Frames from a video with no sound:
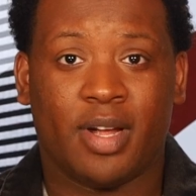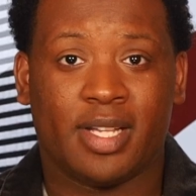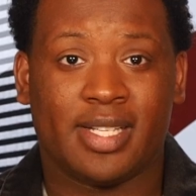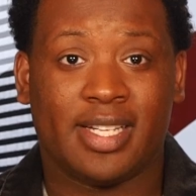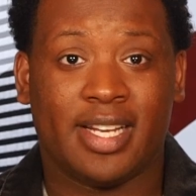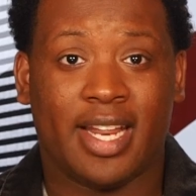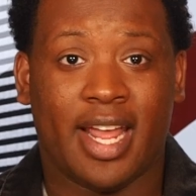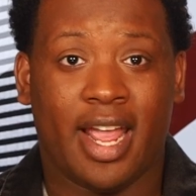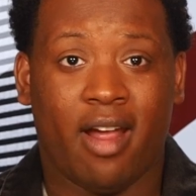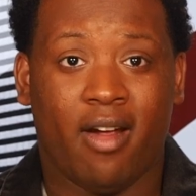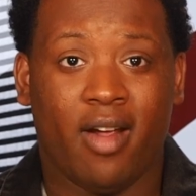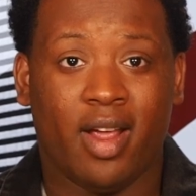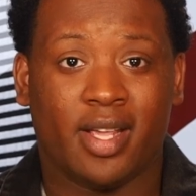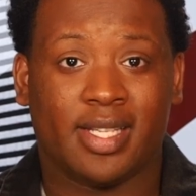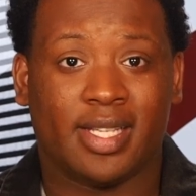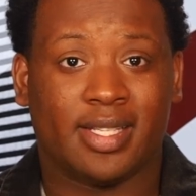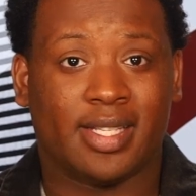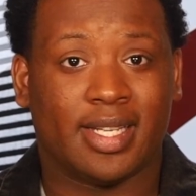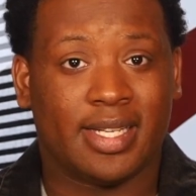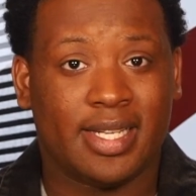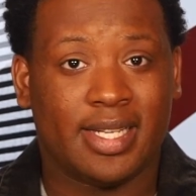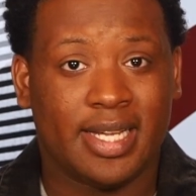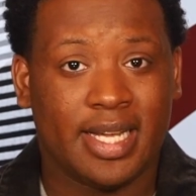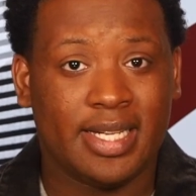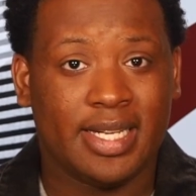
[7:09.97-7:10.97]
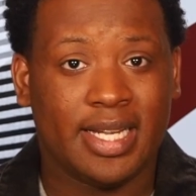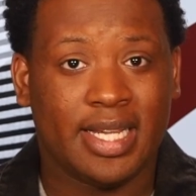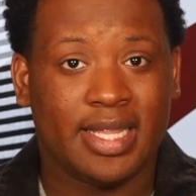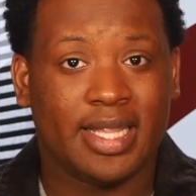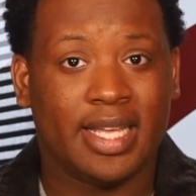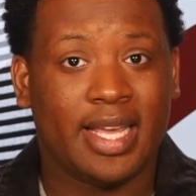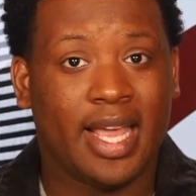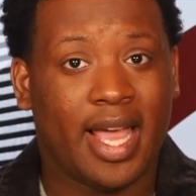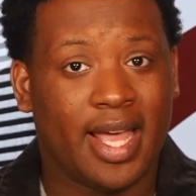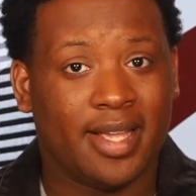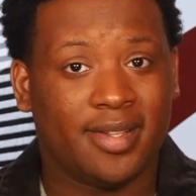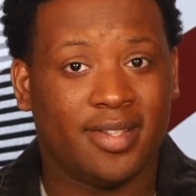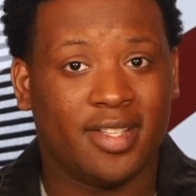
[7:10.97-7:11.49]
President Harris is attending
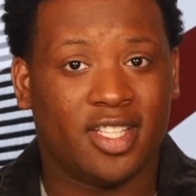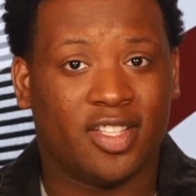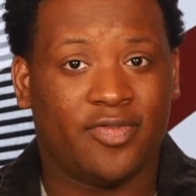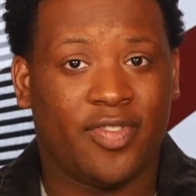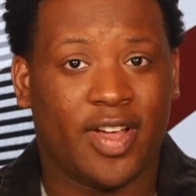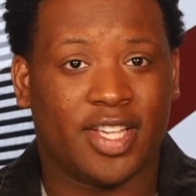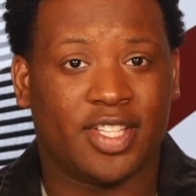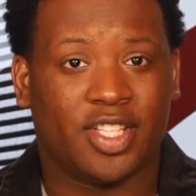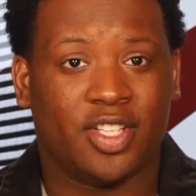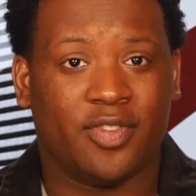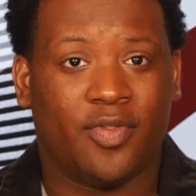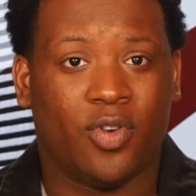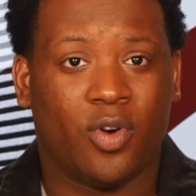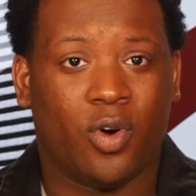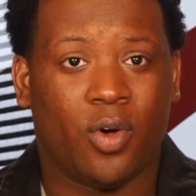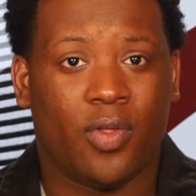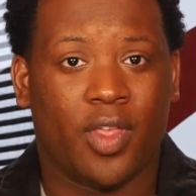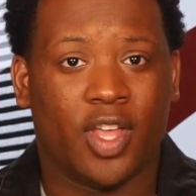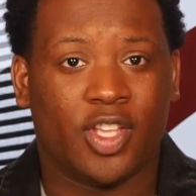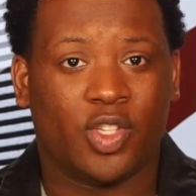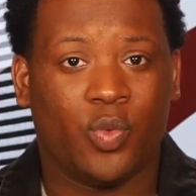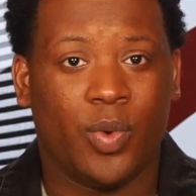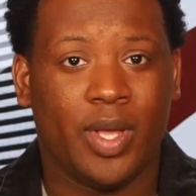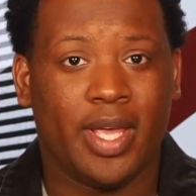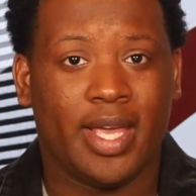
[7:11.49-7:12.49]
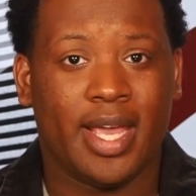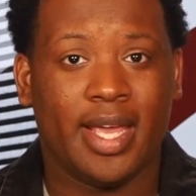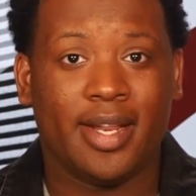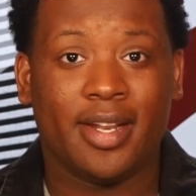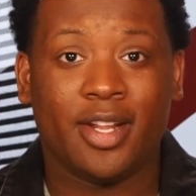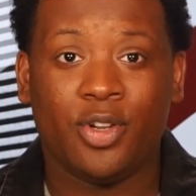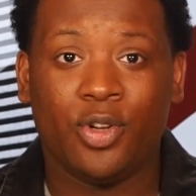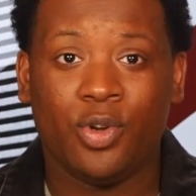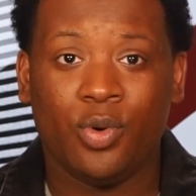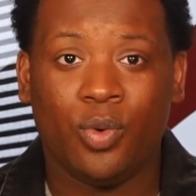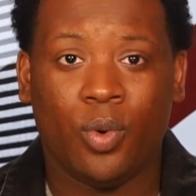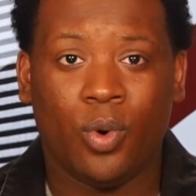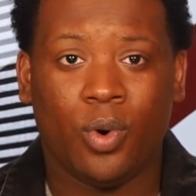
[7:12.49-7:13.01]
the Essence Festival this
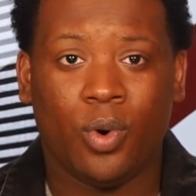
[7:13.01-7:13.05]
weekend in New